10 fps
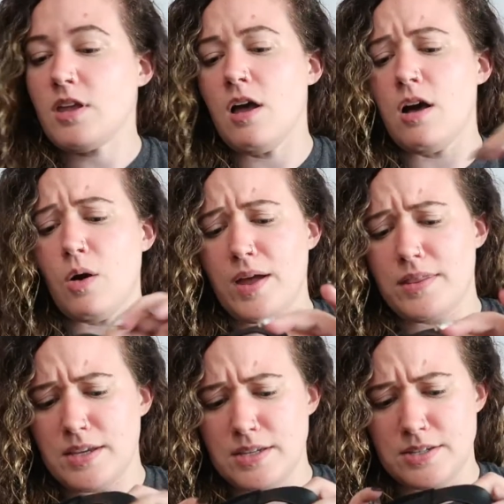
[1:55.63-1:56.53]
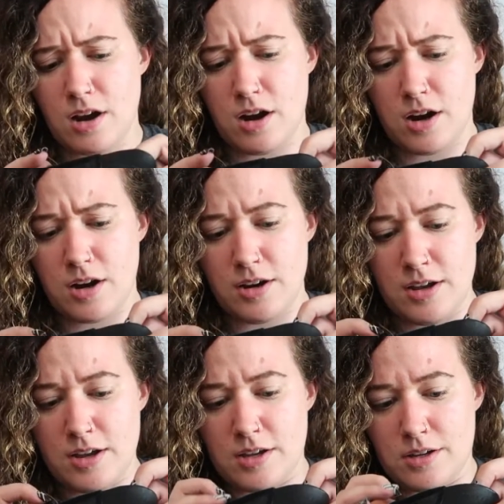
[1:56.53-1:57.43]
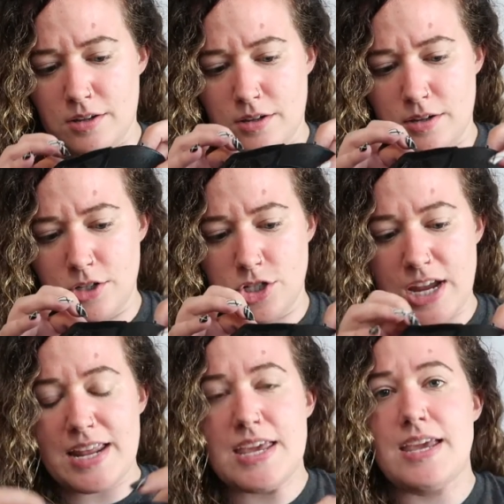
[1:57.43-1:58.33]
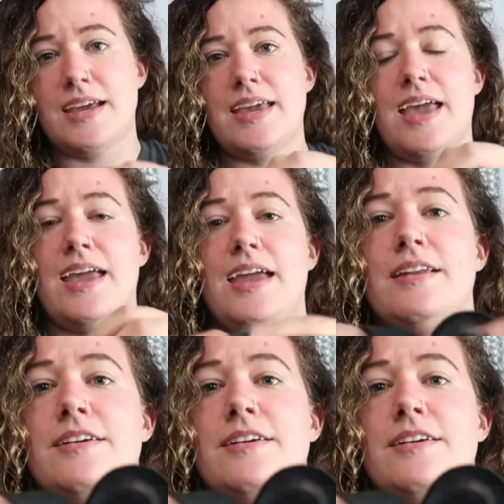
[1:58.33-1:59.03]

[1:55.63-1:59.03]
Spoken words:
Oh, and these are Jenny Kane.